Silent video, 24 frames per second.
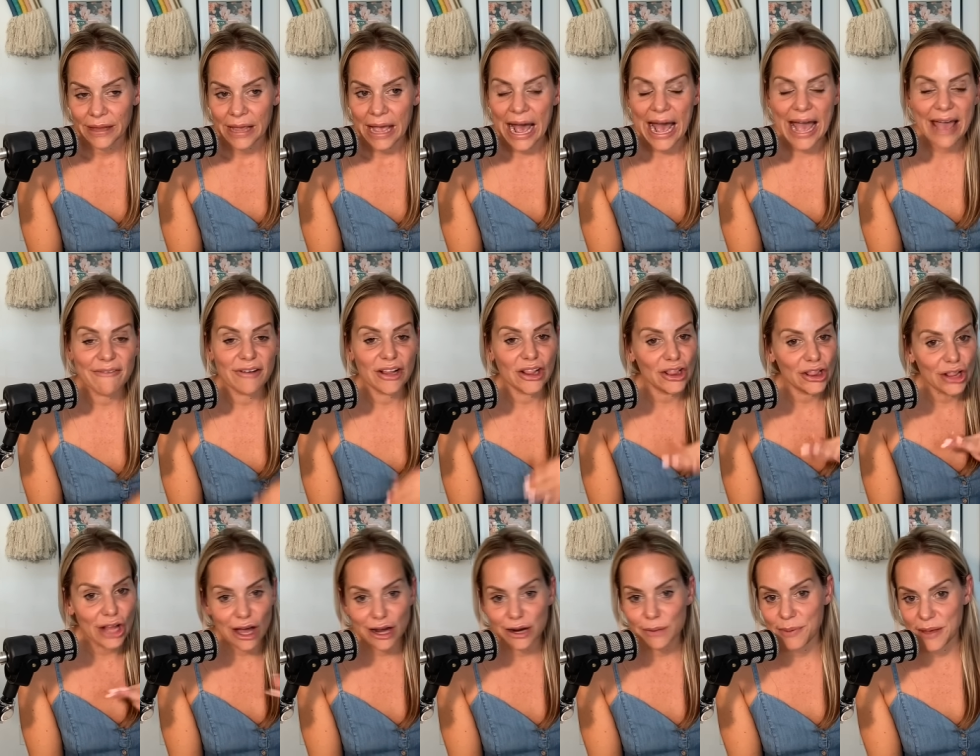I have a
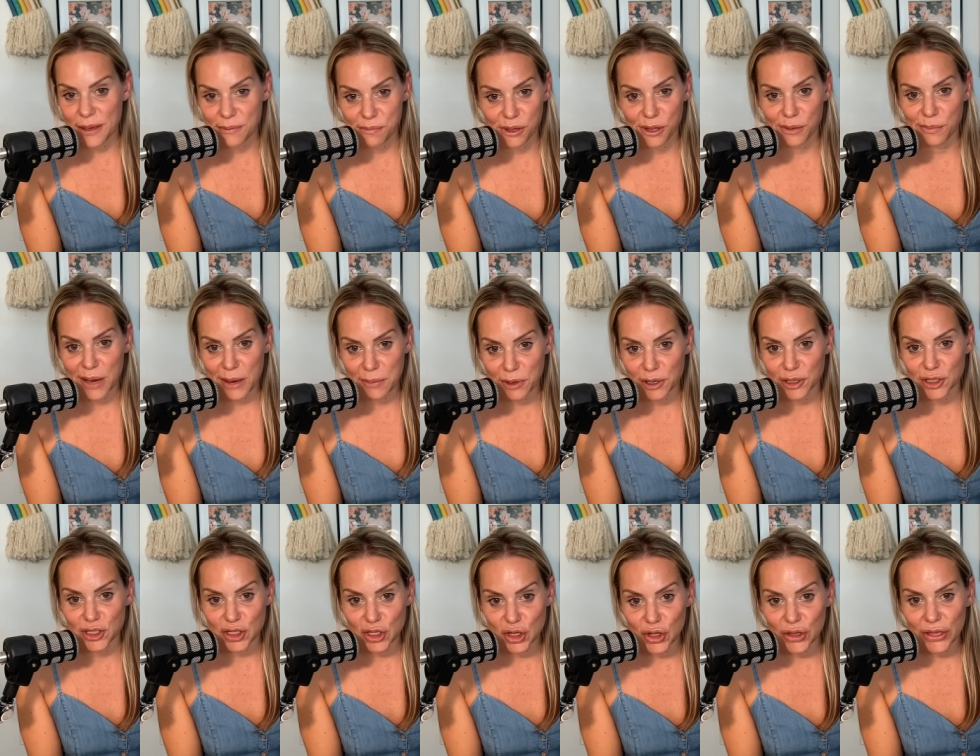lot of people in my
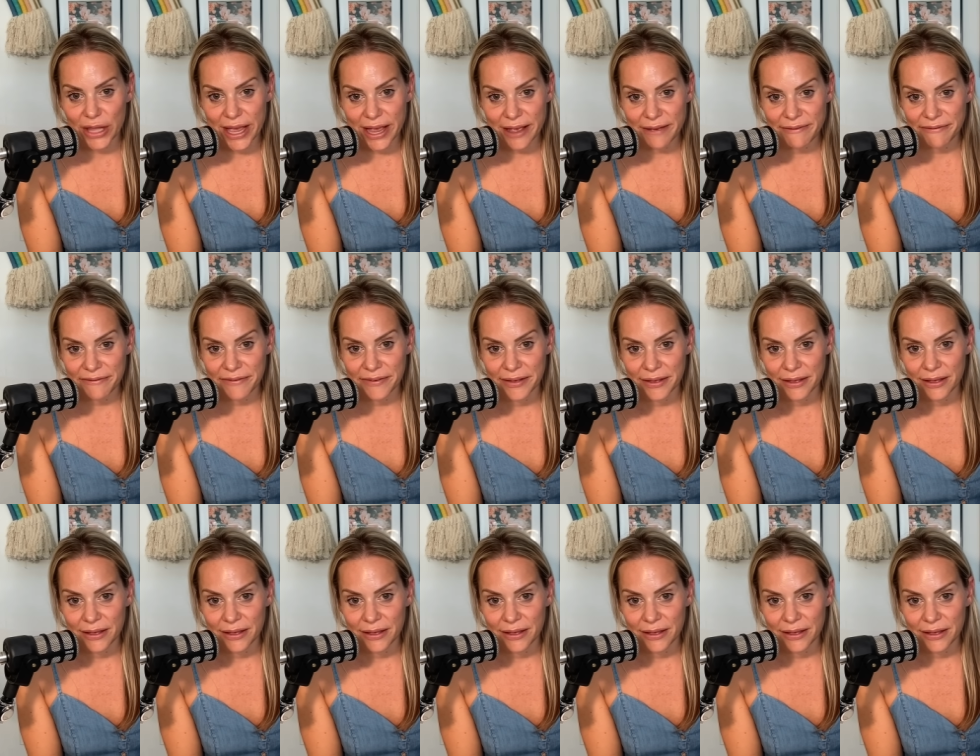personal life